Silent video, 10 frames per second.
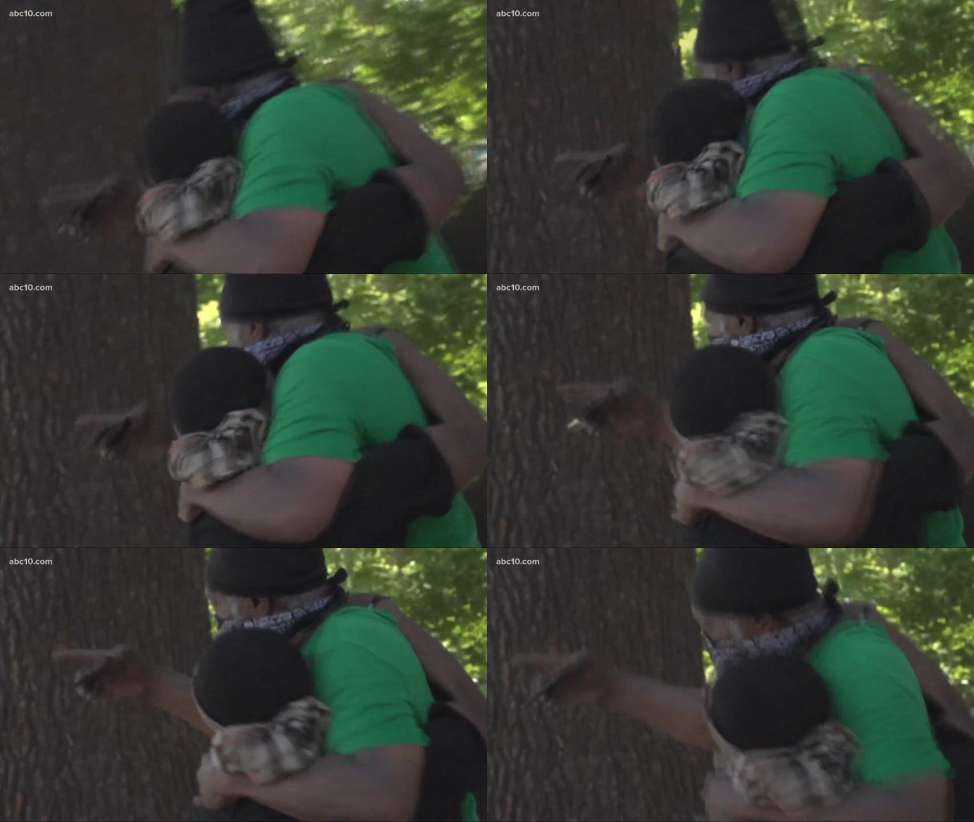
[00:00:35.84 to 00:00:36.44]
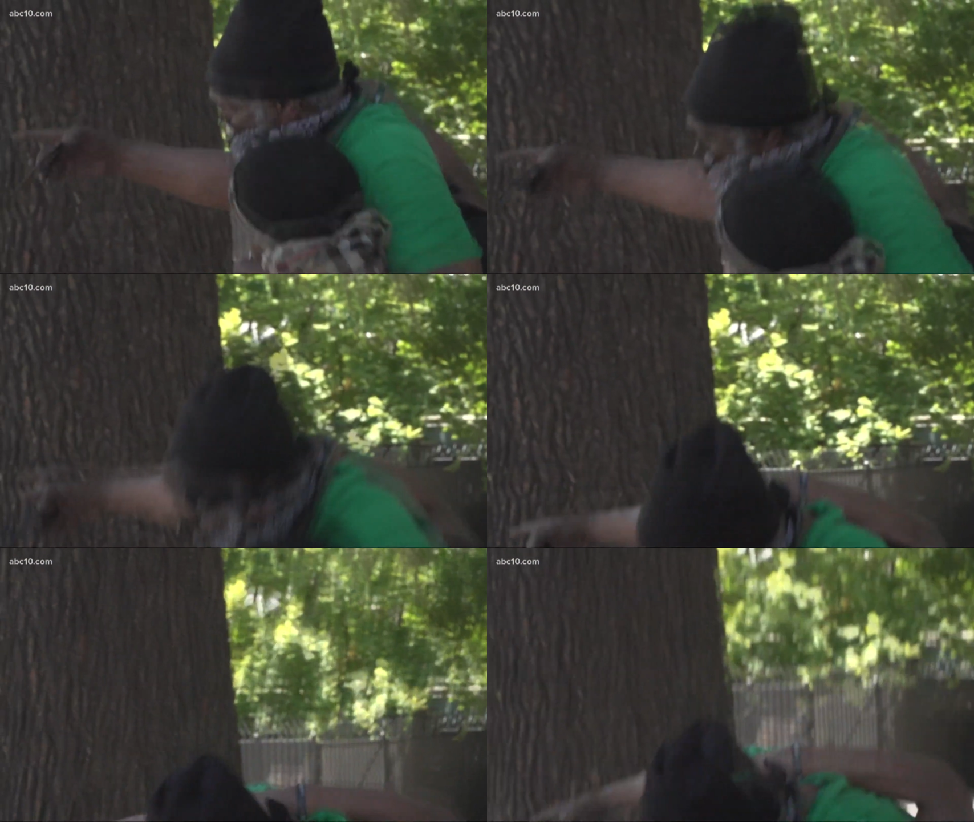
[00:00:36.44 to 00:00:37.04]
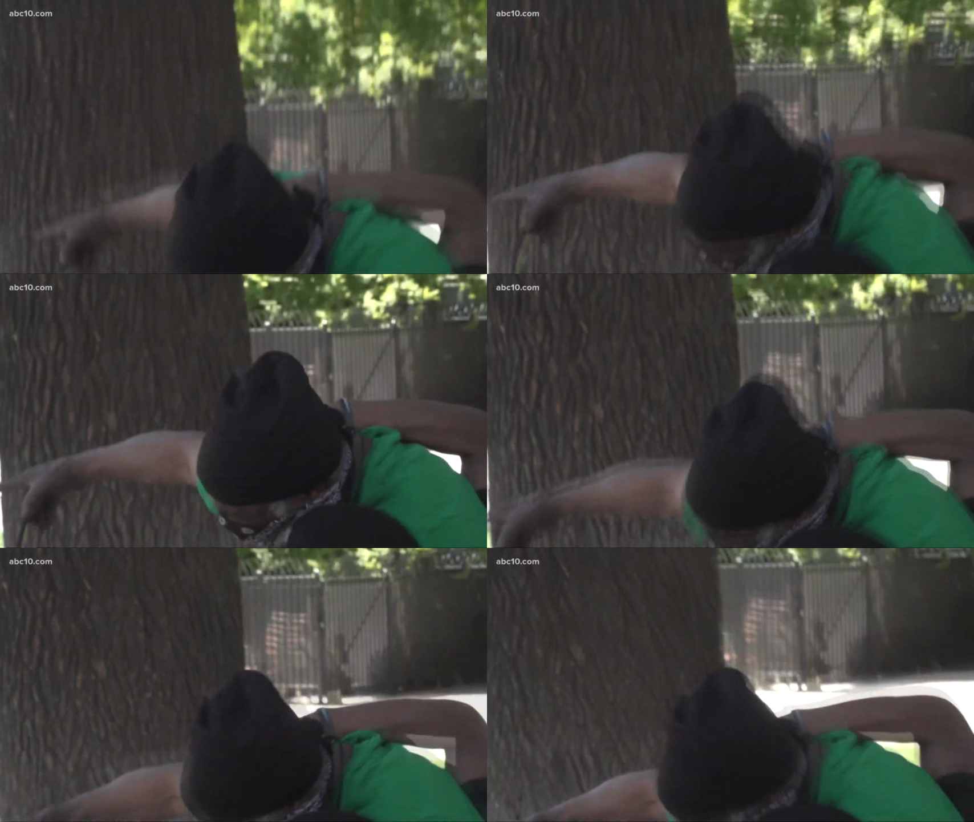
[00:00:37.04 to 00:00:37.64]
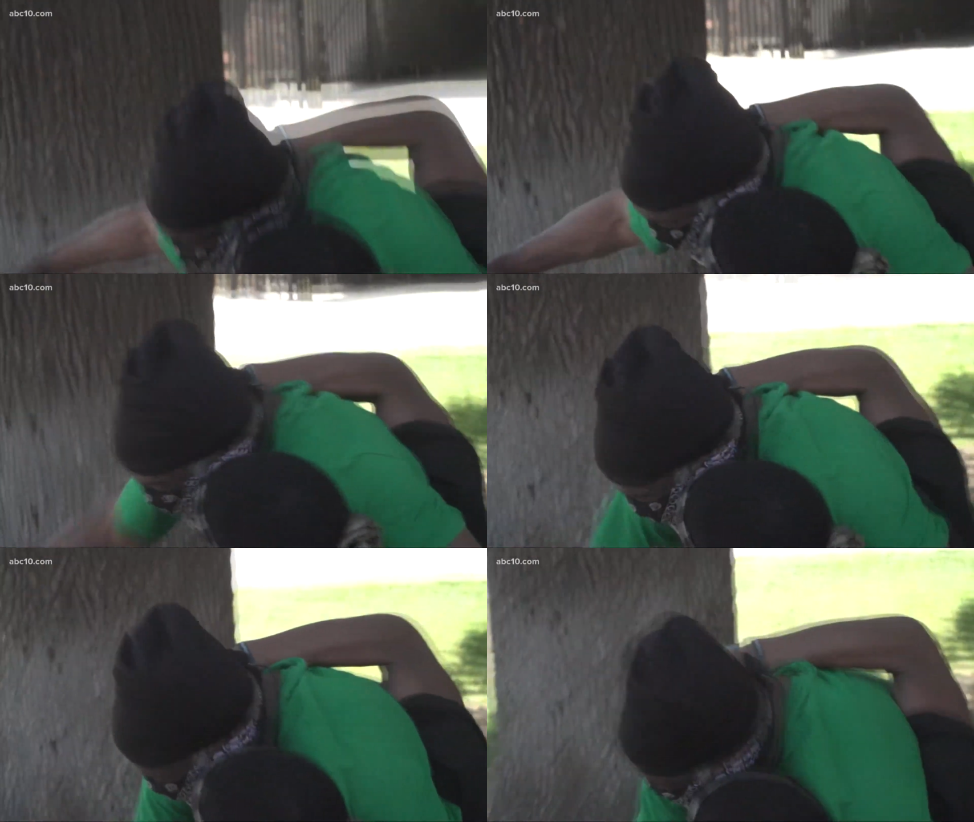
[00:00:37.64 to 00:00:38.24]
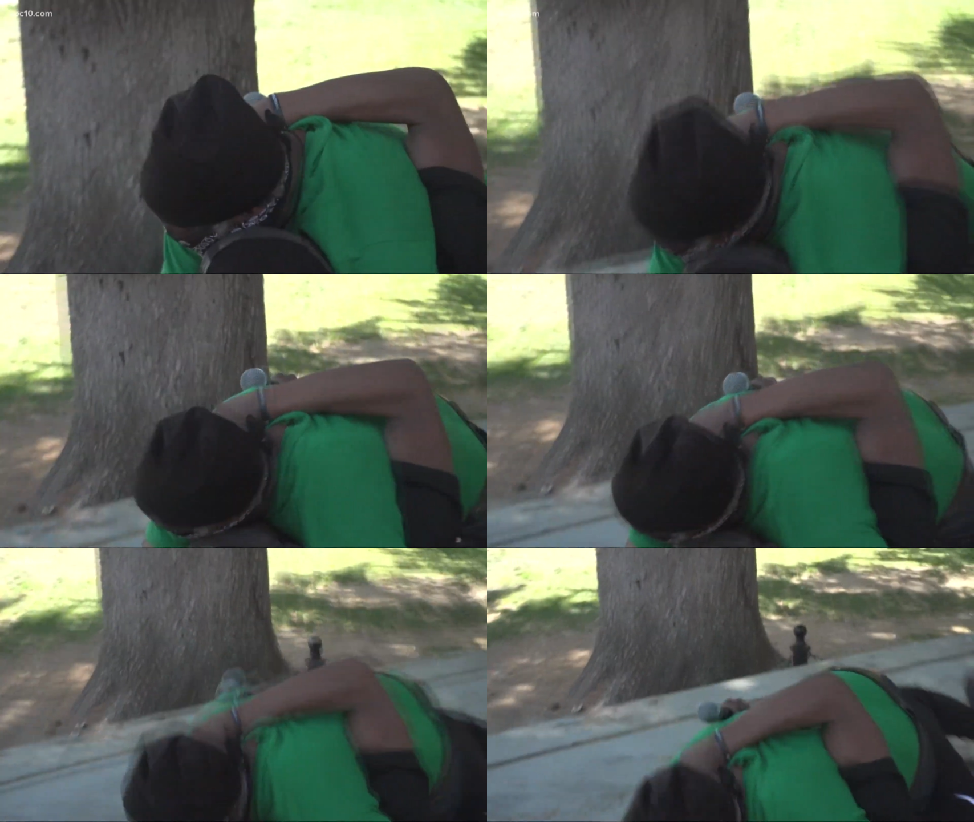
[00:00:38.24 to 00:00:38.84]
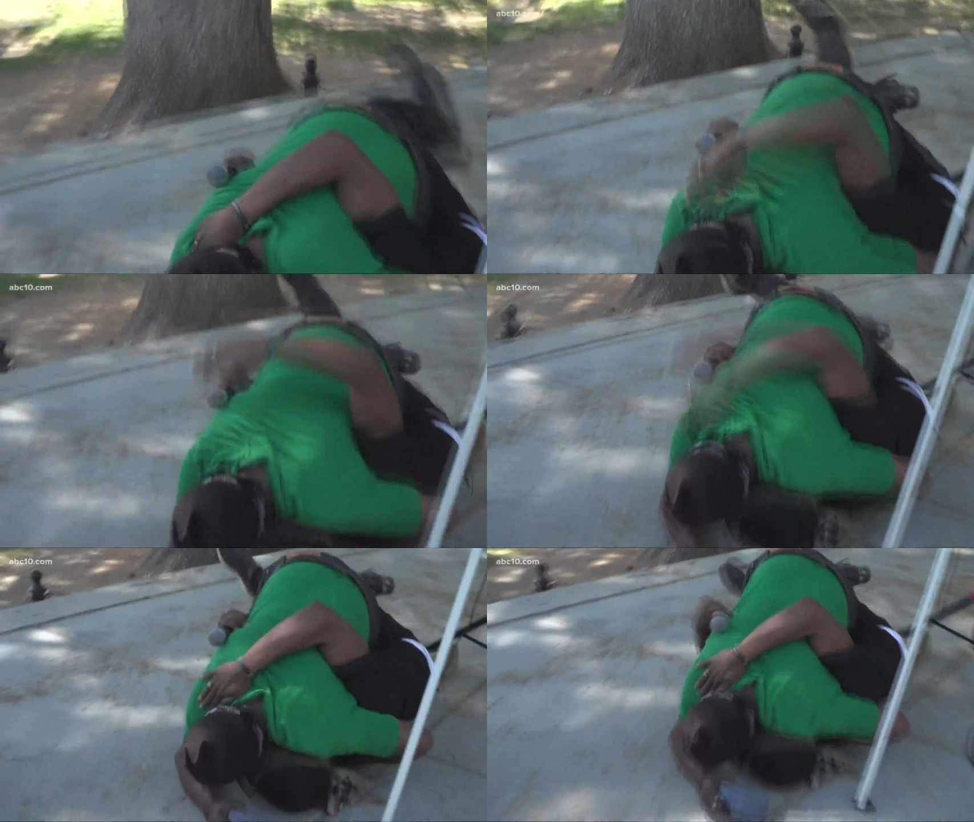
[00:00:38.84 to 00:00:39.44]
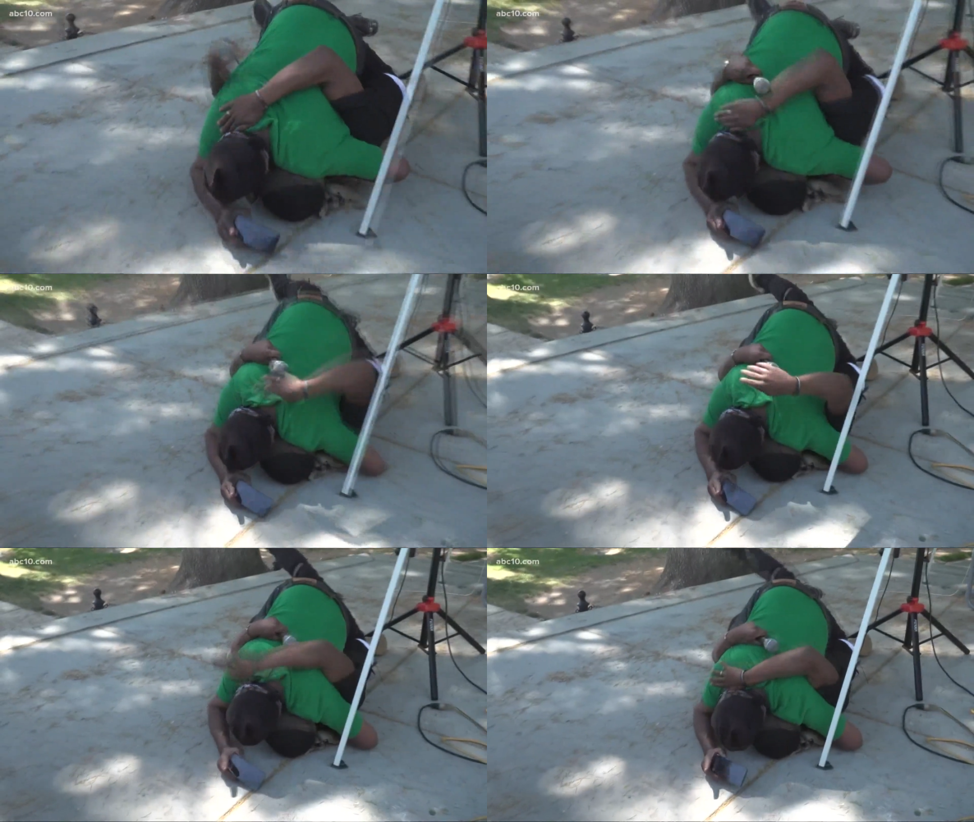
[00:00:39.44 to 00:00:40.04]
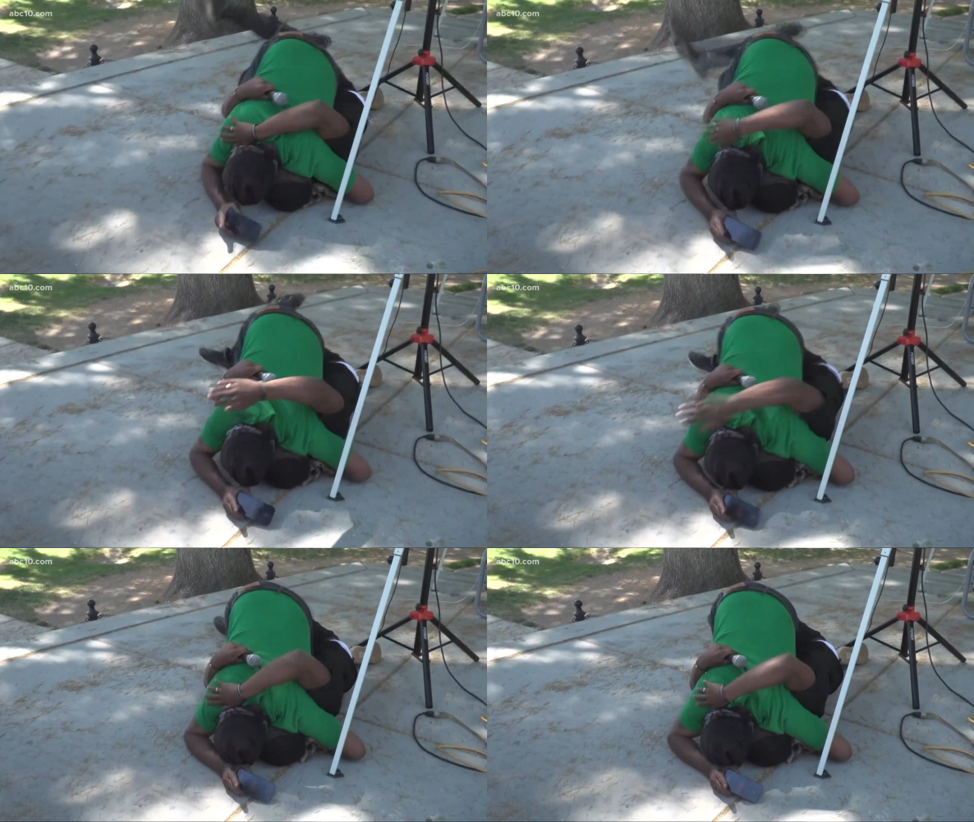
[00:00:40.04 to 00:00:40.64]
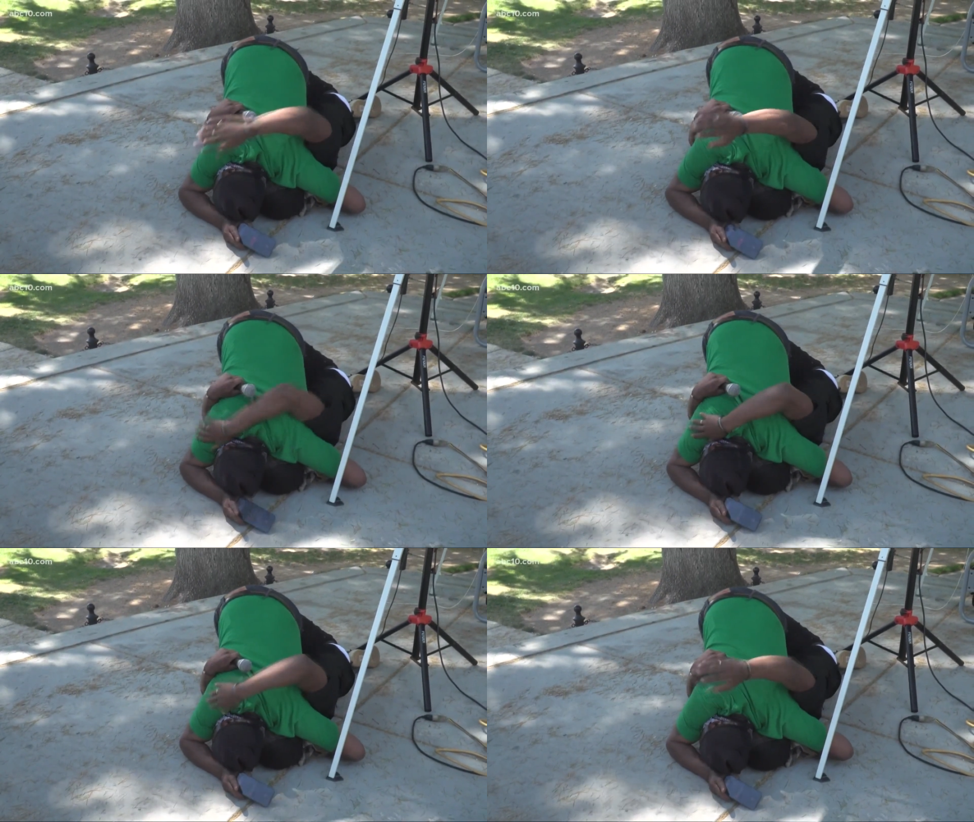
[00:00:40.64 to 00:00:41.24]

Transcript: (no speaker visible)